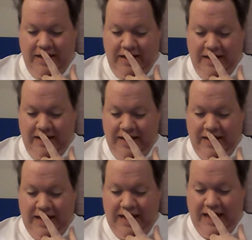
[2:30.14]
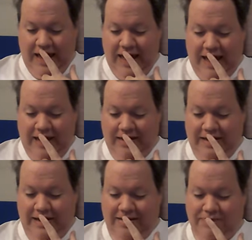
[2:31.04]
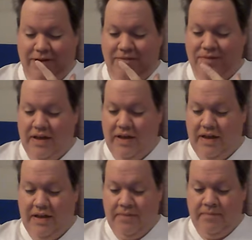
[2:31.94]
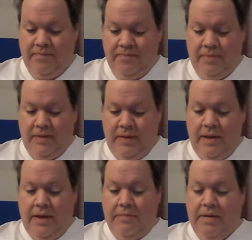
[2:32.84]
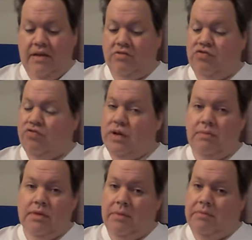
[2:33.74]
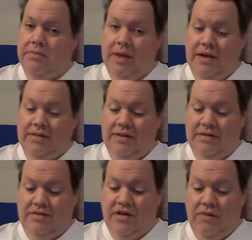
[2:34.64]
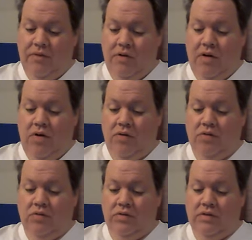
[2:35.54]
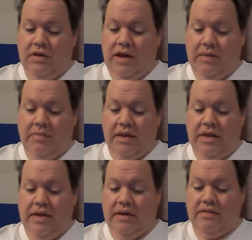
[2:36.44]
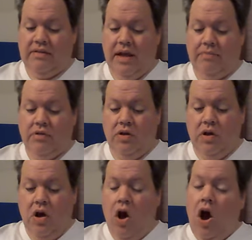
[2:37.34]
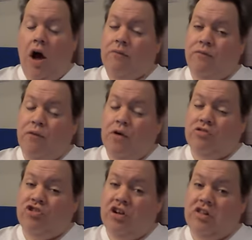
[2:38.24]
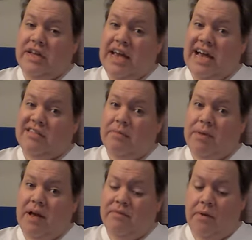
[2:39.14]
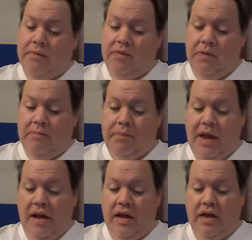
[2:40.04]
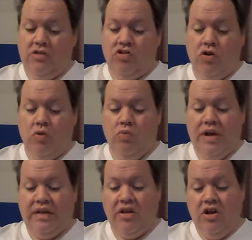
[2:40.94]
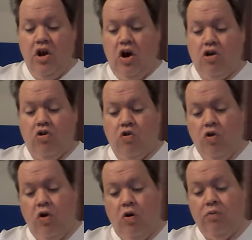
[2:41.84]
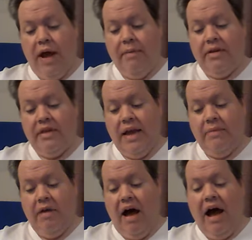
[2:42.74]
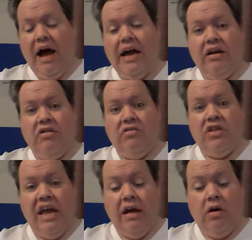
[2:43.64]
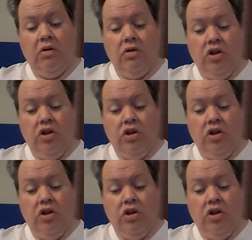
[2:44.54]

yeah that's pretty funny peter's dreamed about this job for a whole time and he accepts Unfortunately, has a bit of a competitor with a cruel rabbit named Irontail.